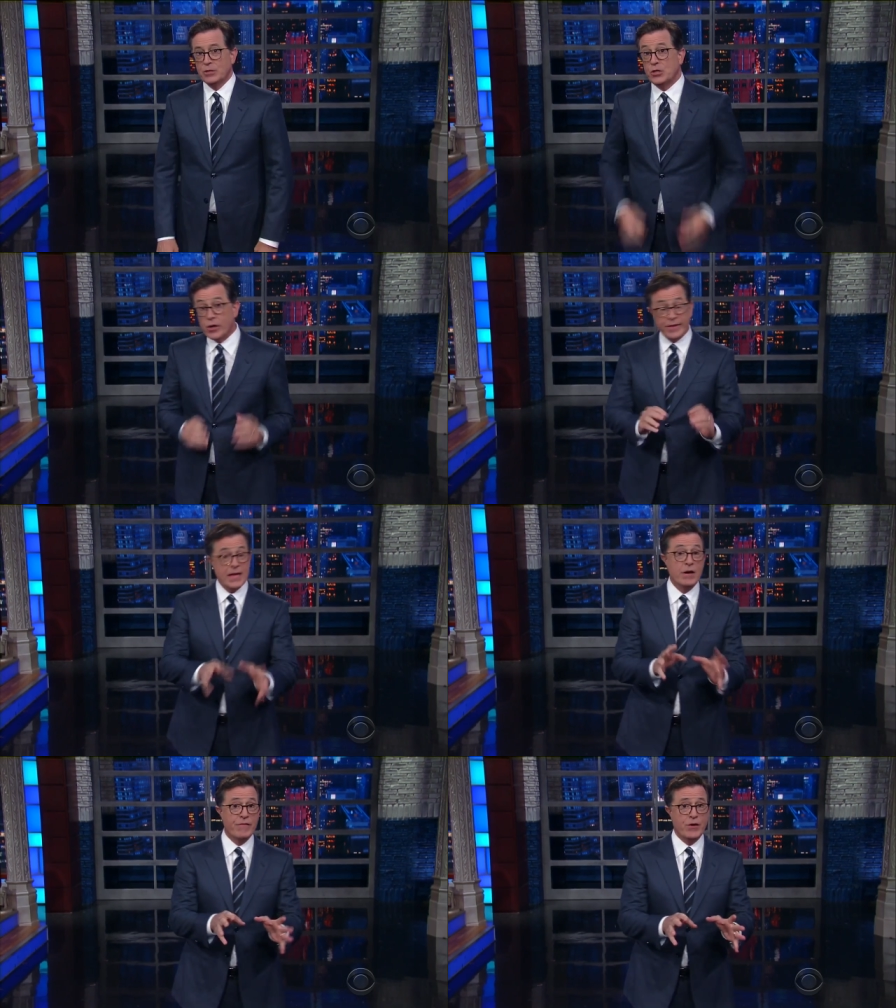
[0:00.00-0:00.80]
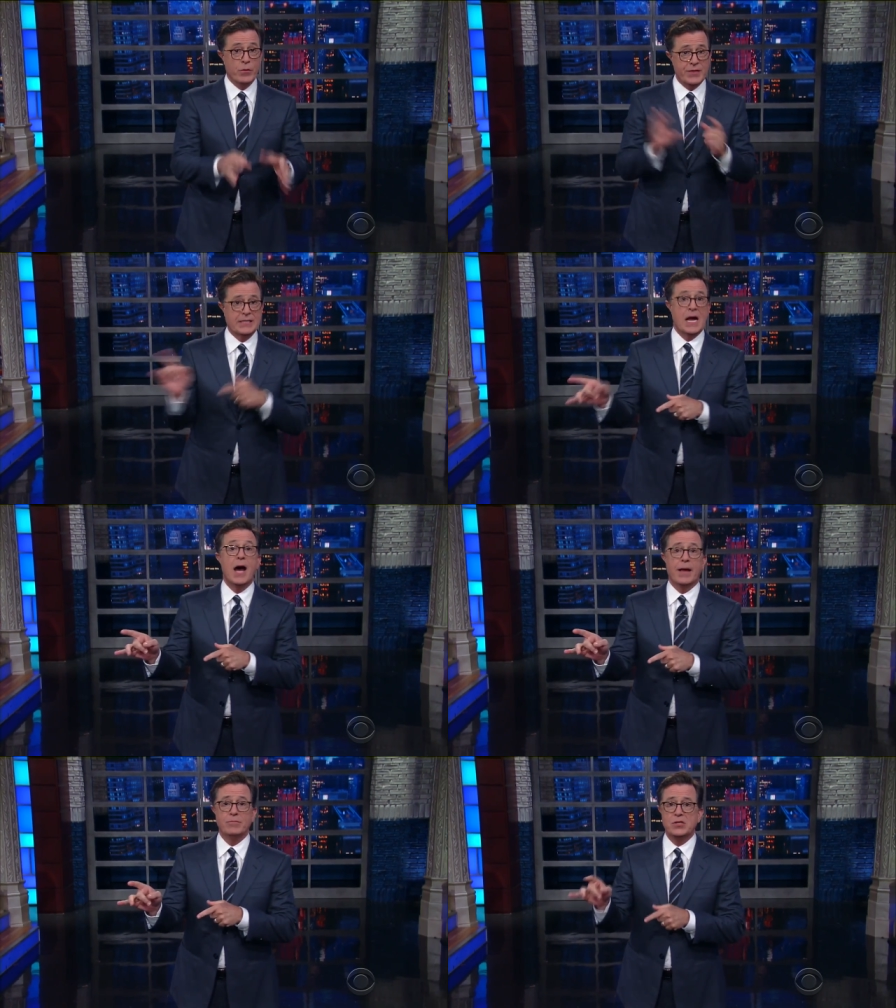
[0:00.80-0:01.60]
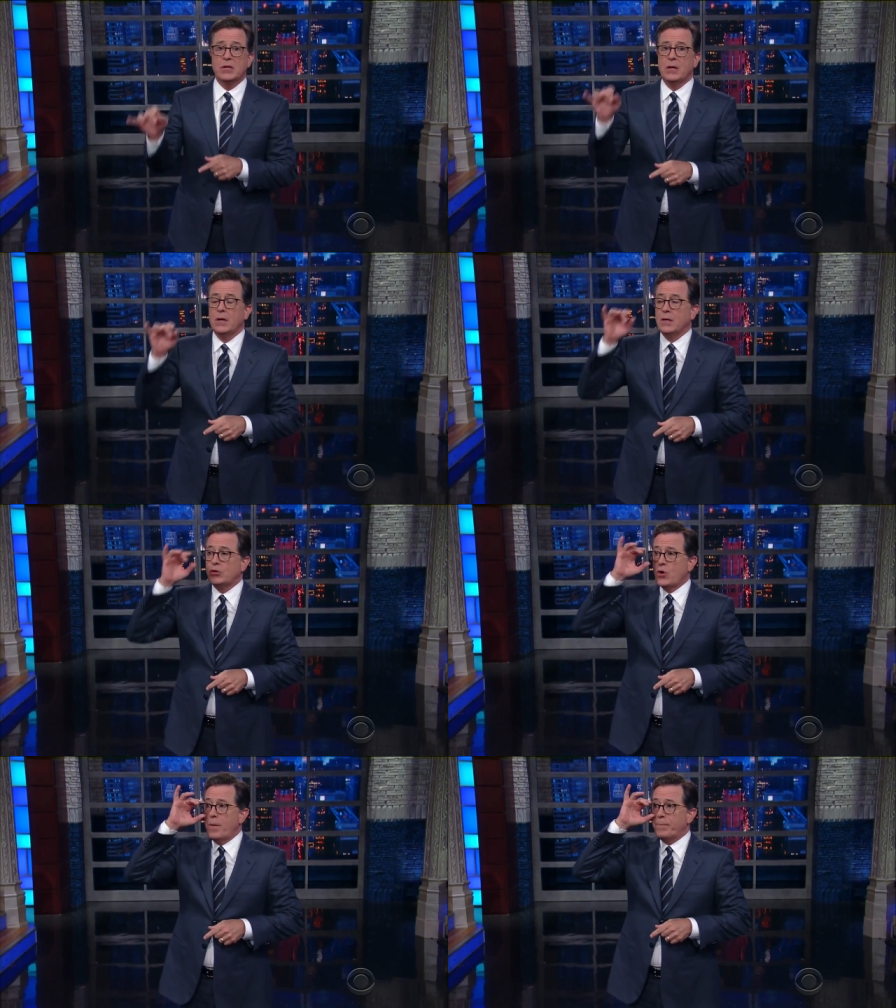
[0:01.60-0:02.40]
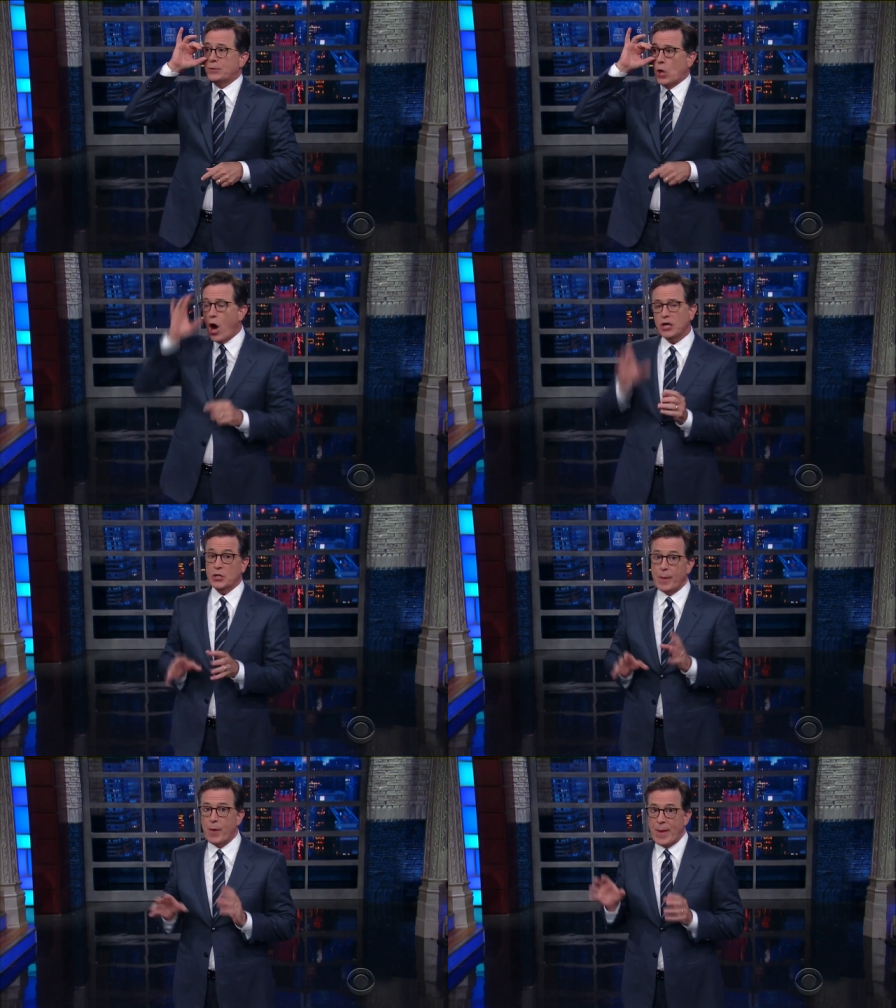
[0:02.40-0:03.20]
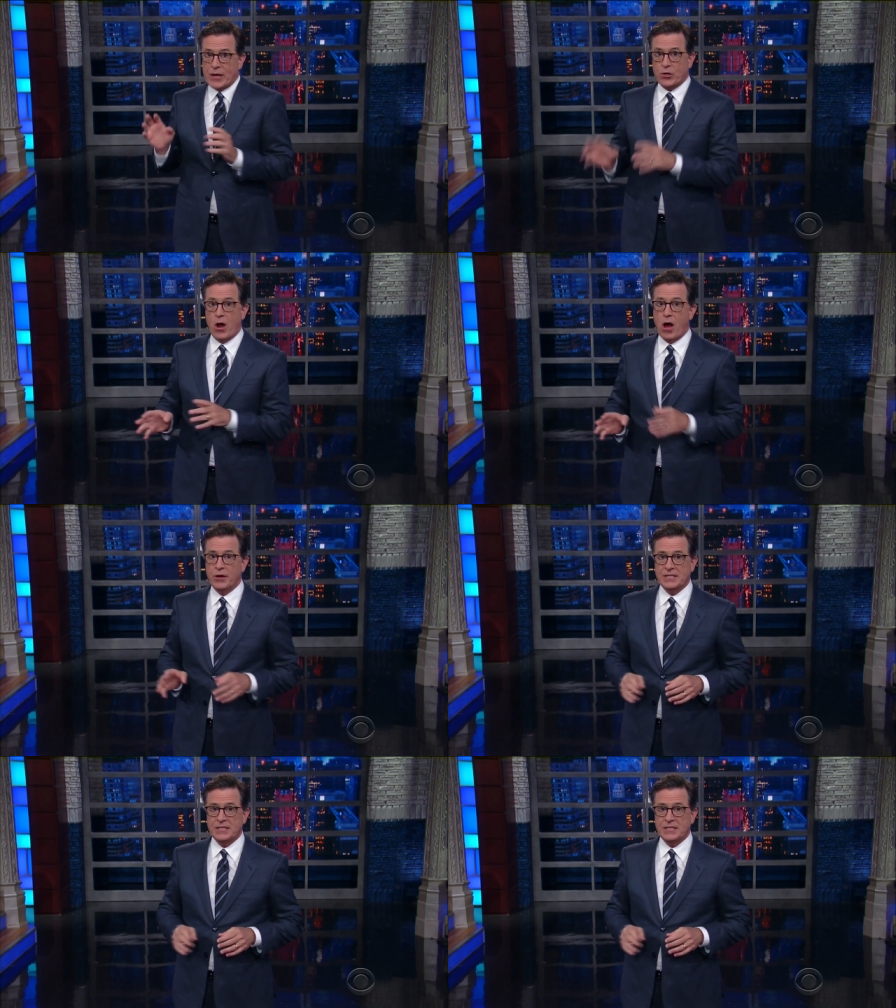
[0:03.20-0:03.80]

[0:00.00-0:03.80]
During the interview with The Times, Trump talked about Macron,